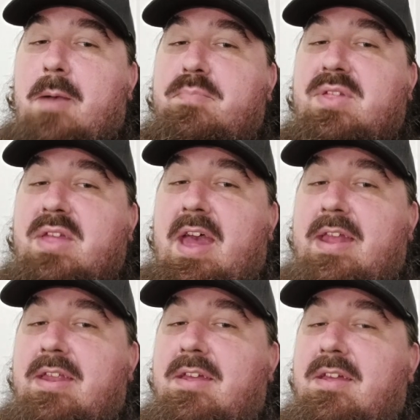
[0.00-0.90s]

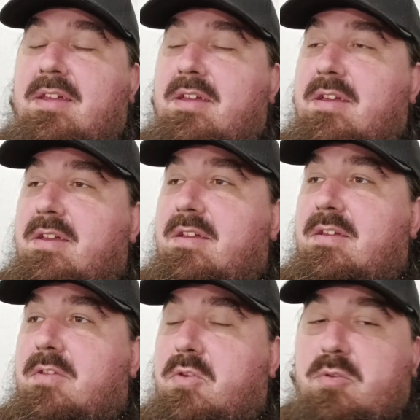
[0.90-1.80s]
upset,
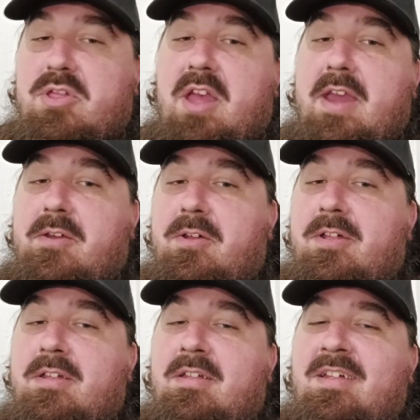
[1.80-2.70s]

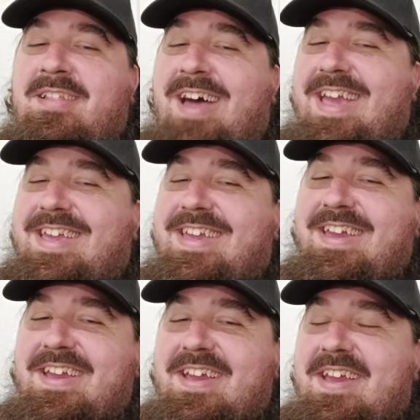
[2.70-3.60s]
suicidal, like,
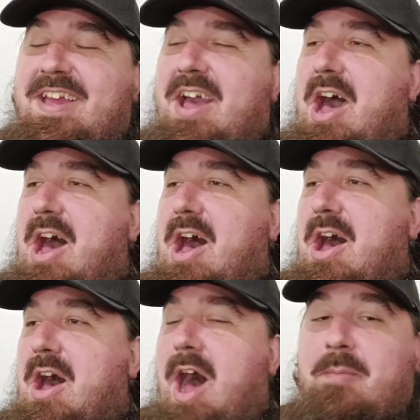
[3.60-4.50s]

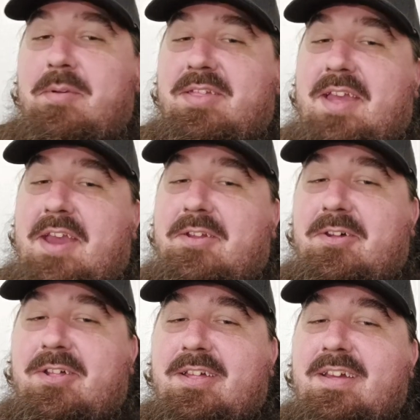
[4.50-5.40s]

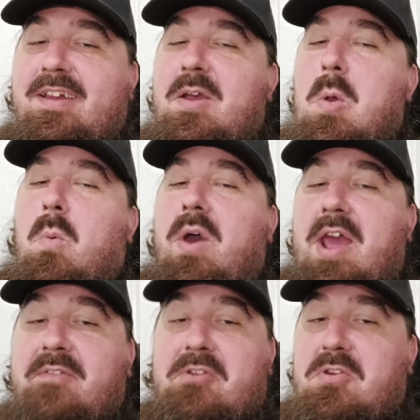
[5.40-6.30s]
homicidal,
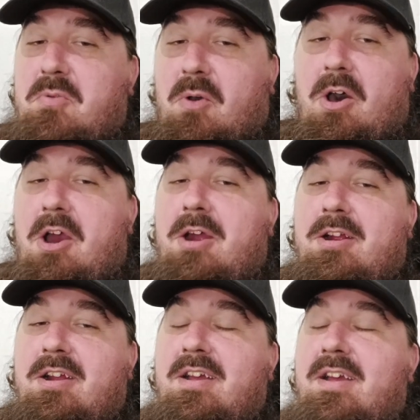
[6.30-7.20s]
whatever you
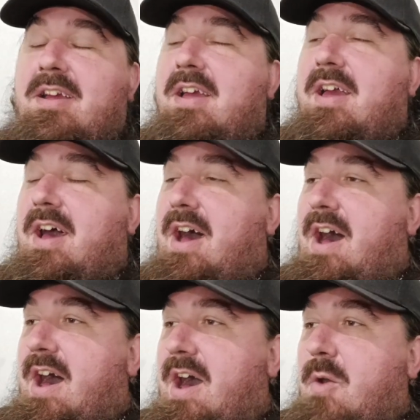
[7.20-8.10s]
are.
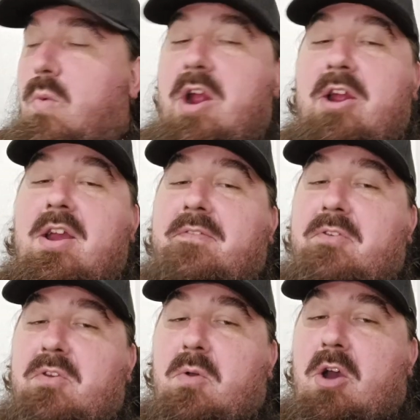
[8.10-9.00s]
Wherever
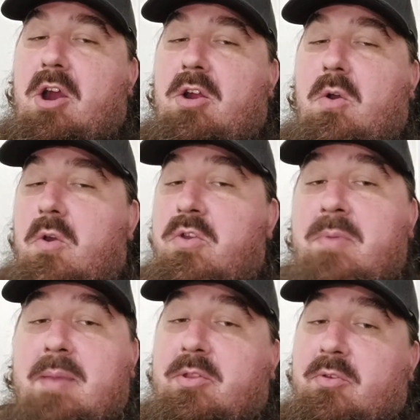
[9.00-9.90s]
you are, or you
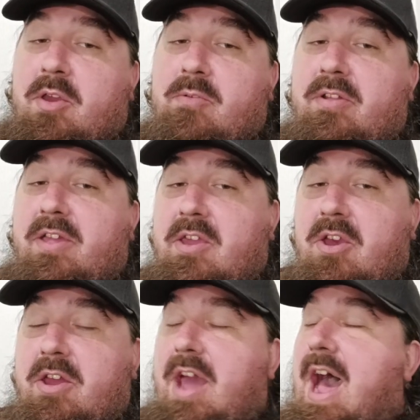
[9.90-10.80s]
may be doing really
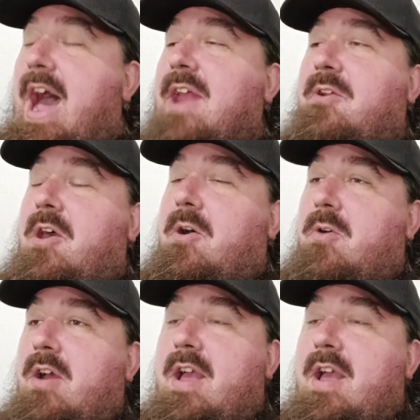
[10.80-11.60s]
good. I don't know.